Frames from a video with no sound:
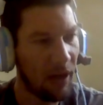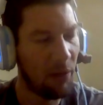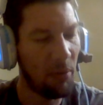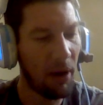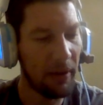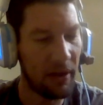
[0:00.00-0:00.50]
I'm
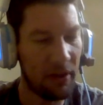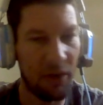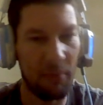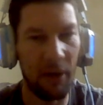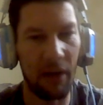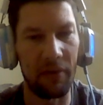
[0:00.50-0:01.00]
probably going to
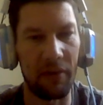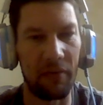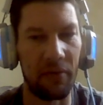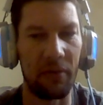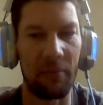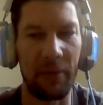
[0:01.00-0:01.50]
jump off in a
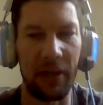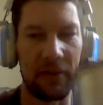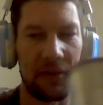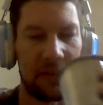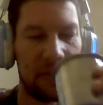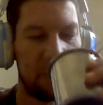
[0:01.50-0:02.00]
few
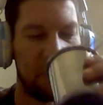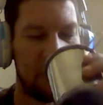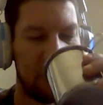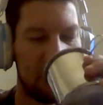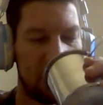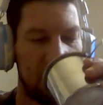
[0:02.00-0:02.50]
minutes just
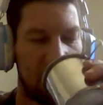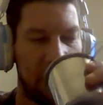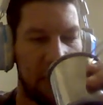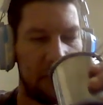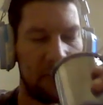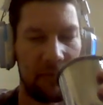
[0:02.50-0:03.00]
because I've
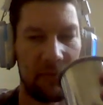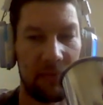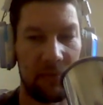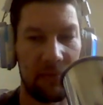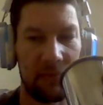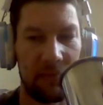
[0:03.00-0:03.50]
got
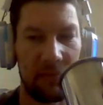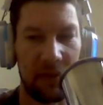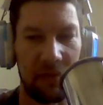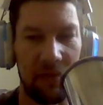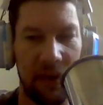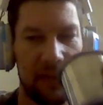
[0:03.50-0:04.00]

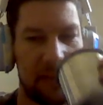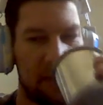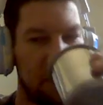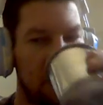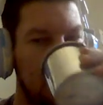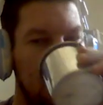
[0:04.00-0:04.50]
to find
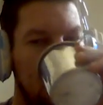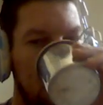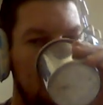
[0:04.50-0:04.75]
something.